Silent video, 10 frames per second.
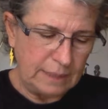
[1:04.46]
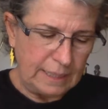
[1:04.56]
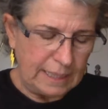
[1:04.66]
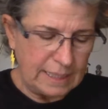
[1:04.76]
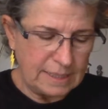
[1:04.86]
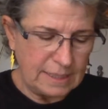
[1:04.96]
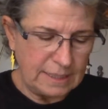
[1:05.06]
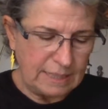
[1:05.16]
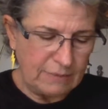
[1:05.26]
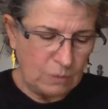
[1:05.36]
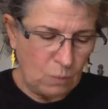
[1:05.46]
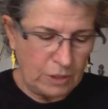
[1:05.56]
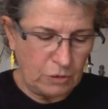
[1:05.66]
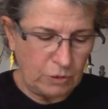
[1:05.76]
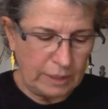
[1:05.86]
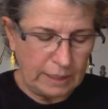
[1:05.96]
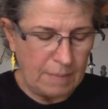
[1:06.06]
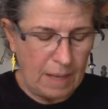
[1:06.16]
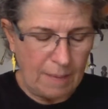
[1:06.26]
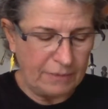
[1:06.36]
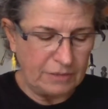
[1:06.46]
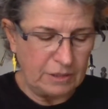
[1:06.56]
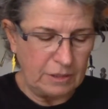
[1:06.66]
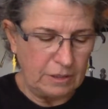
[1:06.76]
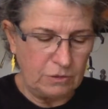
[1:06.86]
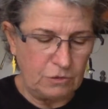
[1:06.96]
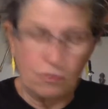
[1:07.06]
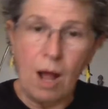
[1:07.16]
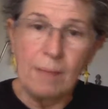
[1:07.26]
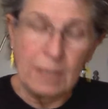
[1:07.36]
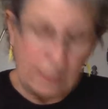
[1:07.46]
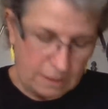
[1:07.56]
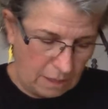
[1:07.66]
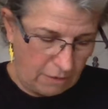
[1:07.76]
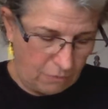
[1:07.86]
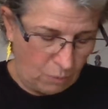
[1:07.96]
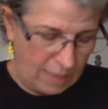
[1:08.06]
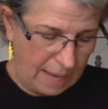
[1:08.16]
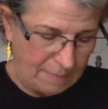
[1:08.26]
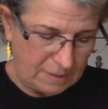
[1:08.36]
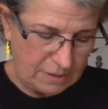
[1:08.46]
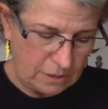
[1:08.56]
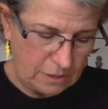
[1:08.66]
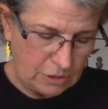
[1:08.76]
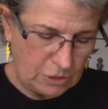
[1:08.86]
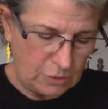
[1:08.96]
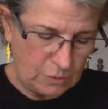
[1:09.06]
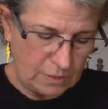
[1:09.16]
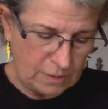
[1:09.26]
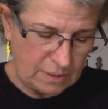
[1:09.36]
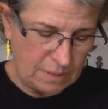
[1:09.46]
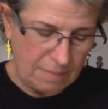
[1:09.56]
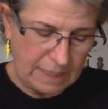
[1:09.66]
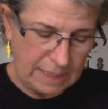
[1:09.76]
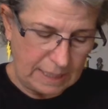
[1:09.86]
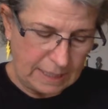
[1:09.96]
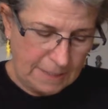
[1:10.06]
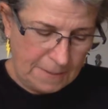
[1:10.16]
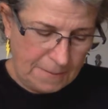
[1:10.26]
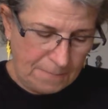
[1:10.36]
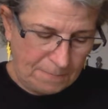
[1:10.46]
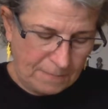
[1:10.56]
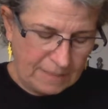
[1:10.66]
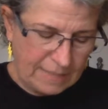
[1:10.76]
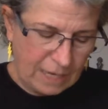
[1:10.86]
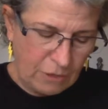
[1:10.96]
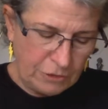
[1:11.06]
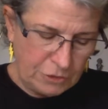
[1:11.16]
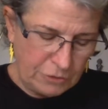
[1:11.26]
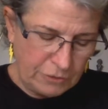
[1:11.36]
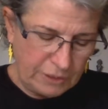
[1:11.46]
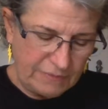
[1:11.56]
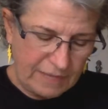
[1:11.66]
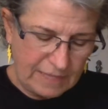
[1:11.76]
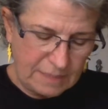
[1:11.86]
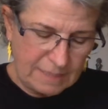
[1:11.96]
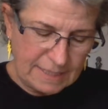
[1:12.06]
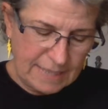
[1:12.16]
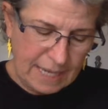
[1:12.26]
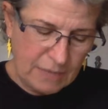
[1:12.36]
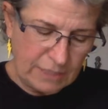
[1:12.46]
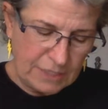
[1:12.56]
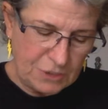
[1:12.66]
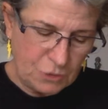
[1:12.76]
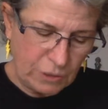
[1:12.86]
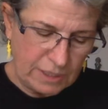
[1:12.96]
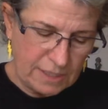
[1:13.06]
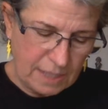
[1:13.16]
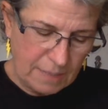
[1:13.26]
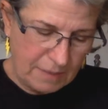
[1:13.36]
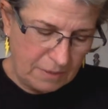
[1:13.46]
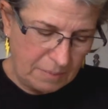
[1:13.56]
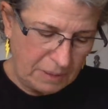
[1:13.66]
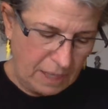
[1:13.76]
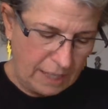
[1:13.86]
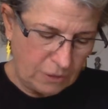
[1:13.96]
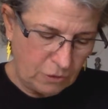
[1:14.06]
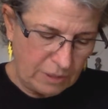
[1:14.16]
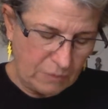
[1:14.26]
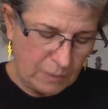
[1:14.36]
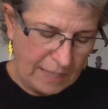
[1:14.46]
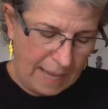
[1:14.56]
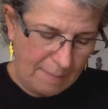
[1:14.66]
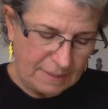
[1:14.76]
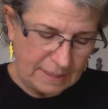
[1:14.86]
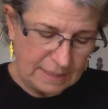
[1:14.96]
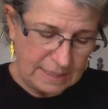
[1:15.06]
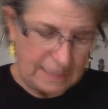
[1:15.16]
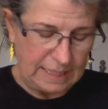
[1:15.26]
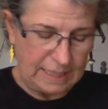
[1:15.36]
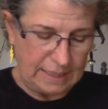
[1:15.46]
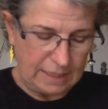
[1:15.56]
It isn't even wondering about the drama of what happens to somebody. As counterintuitive as it may sound, a story is not about the plot or even what happens in it.